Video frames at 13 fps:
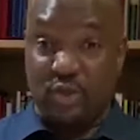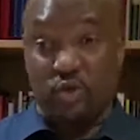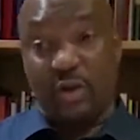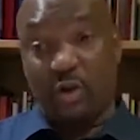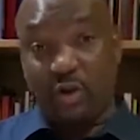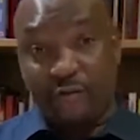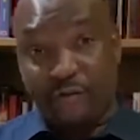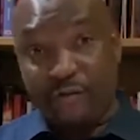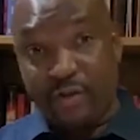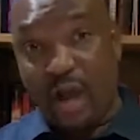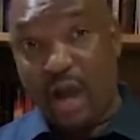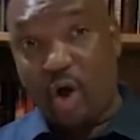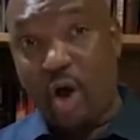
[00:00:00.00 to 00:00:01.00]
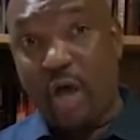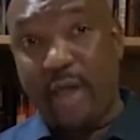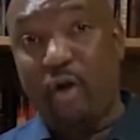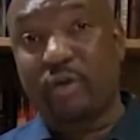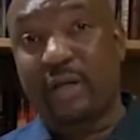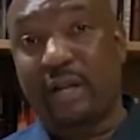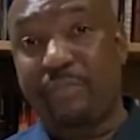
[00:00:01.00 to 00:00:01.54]
So a lot of
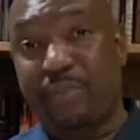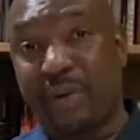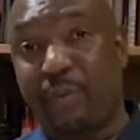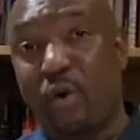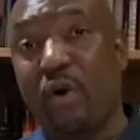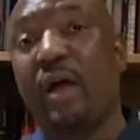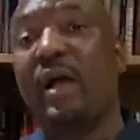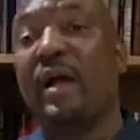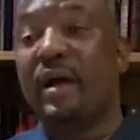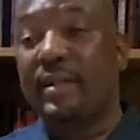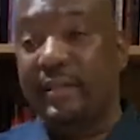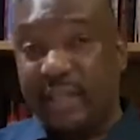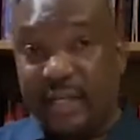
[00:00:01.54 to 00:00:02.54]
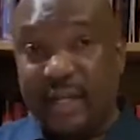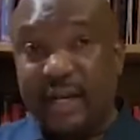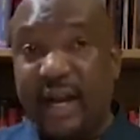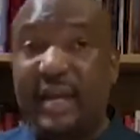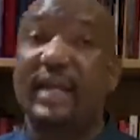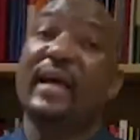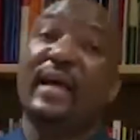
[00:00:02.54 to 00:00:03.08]
elderly people,
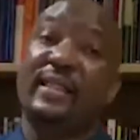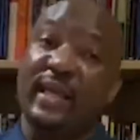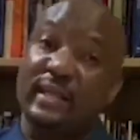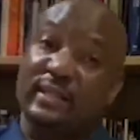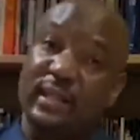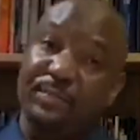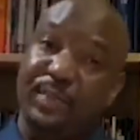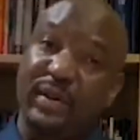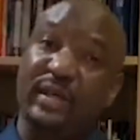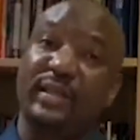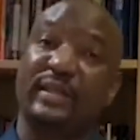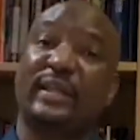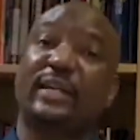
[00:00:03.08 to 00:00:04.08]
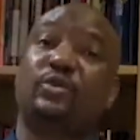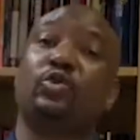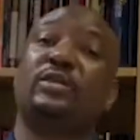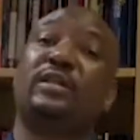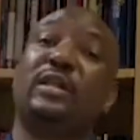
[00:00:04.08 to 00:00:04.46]
generally their sleep pattern, they start to